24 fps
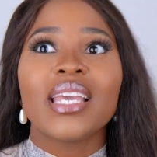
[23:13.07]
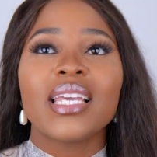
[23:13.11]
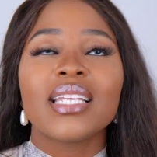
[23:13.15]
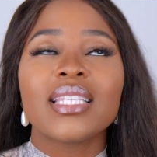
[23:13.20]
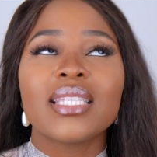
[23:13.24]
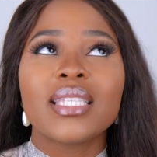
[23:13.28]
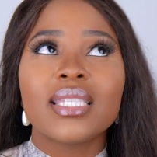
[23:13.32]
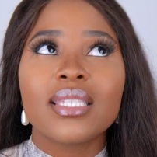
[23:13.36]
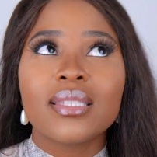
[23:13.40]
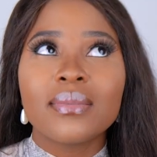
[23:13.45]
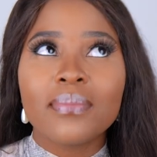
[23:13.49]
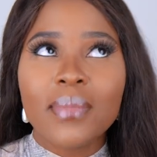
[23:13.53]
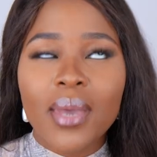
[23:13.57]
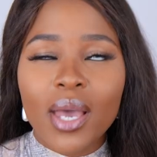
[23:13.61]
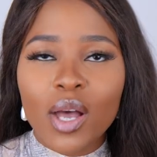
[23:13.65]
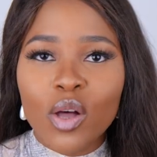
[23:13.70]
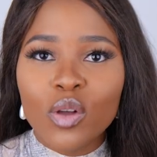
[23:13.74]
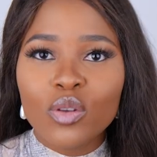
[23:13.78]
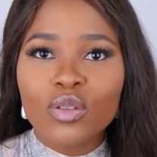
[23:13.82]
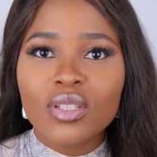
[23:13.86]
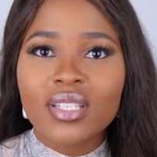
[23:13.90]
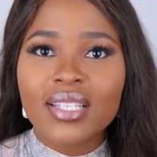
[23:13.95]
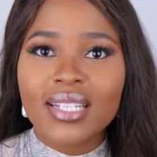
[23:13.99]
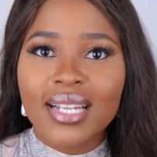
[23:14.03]
It
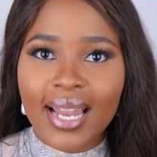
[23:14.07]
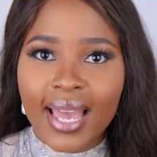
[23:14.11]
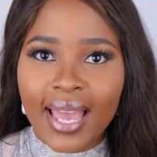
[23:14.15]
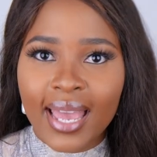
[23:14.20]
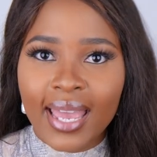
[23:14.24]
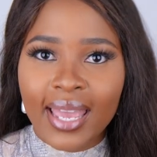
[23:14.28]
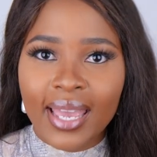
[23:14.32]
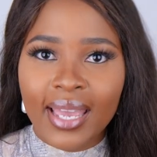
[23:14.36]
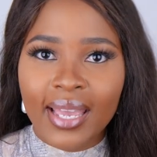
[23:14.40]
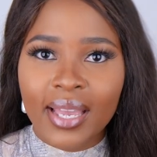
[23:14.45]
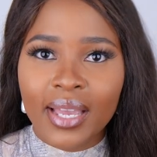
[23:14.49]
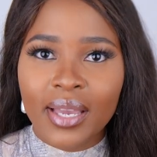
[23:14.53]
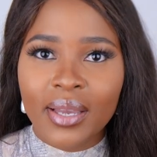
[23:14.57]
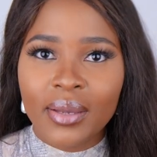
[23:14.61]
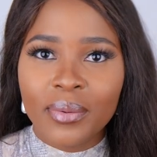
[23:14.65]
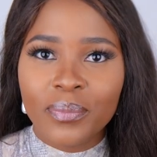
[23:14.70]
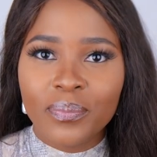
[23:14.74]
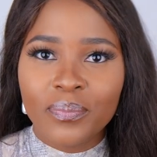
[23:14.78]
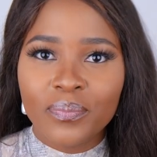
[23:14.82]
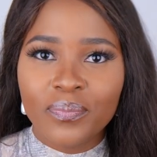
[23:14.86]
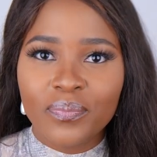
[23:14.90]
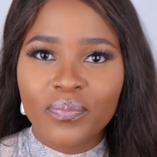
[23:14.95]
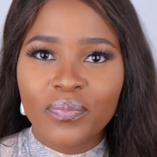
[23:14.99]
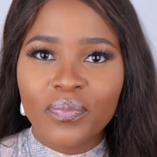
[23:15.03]
smells like
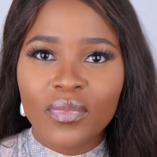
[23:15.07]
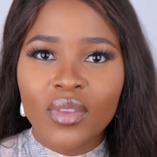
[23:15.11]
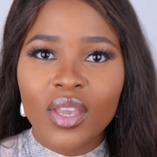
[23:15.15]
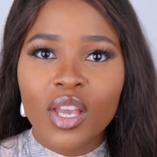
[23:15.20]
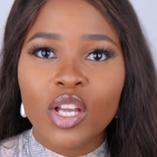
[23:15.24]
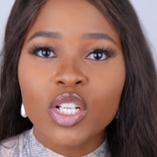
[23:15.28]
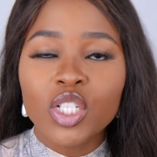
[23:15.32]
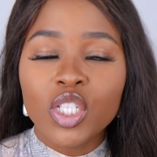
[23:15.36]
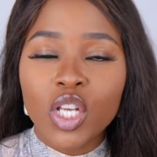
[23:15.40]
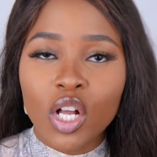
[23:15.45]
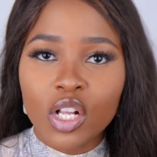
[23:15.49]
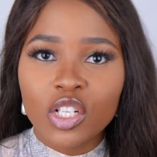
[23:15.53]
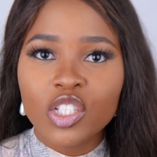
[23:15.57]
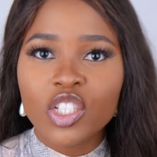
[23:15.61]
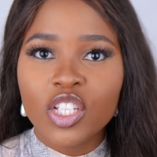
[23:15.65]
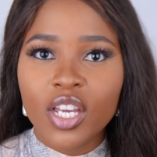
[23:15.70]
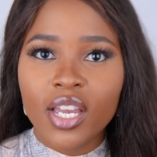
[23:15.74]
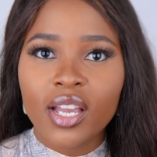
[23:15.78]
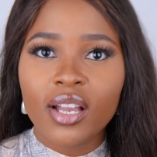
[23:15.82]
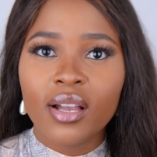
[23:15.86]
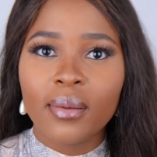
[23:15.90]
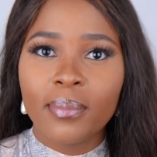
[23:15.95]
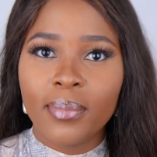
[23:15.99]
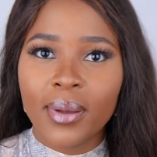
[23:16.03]

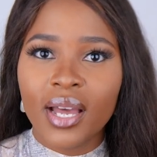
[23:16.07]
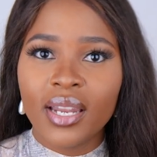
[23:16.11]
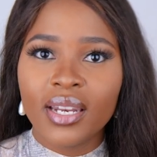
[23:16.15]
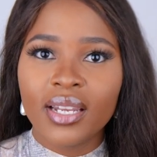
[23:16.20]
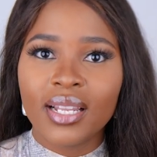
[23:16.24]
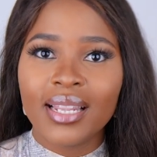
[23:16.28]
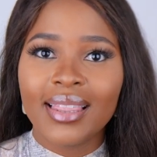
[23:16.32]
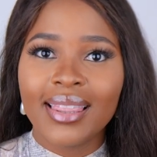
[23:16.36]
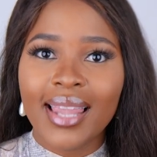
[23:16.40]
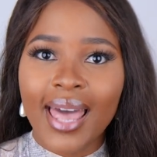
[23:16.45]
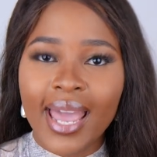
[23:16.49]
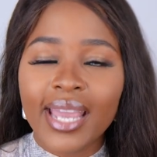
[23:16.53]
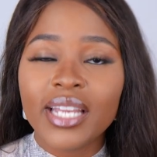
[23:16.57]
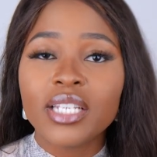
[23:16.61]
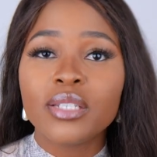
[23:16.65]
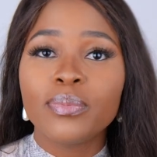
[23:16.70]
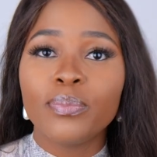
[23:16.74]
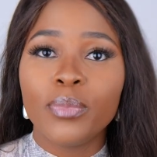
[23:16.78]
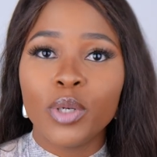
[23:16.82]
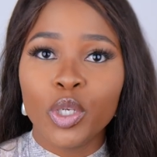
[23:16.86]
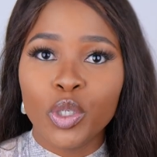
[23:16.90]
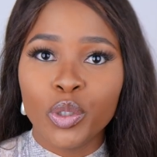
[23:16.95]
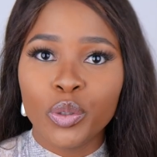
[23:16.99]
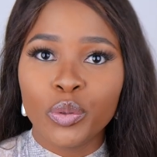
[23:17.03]
Dolce and Gabbana light
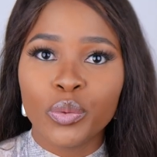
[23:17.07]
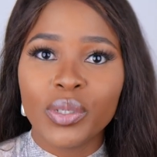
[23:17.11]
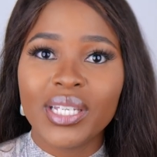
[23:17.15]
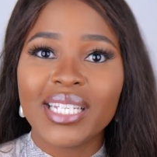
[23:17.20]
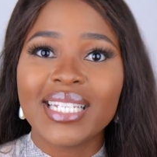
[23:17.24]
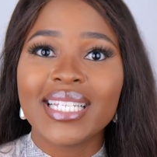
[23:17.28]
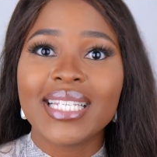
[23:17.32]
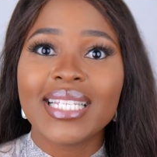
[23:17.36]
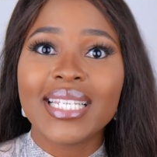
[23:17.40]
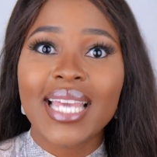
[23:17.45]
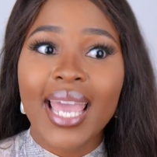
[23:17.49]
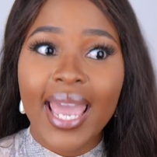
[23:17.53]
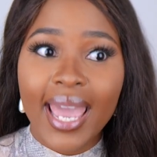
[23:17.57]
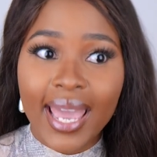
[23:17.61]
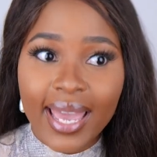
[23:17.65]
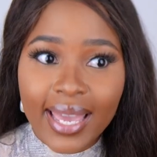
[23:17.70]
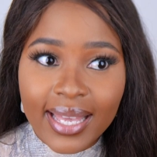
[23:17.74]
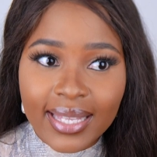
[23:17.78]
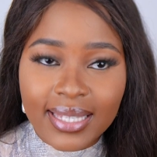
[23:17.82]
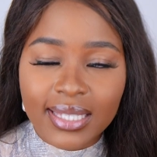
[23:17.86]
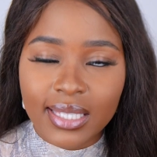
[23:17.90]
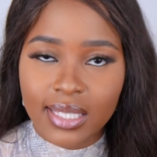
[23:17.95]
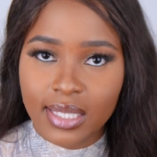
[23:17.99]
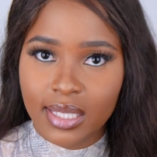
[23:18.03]
blue,
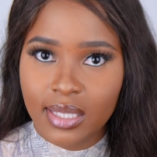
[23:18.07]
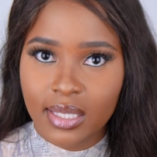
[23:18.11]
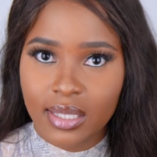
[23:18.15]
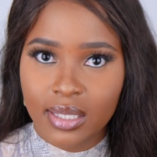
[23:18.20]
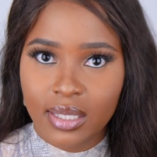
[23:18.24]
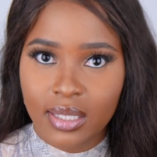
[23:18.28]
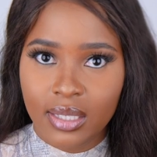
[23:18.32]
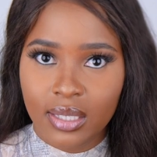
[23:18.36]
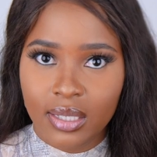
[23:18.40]
intense.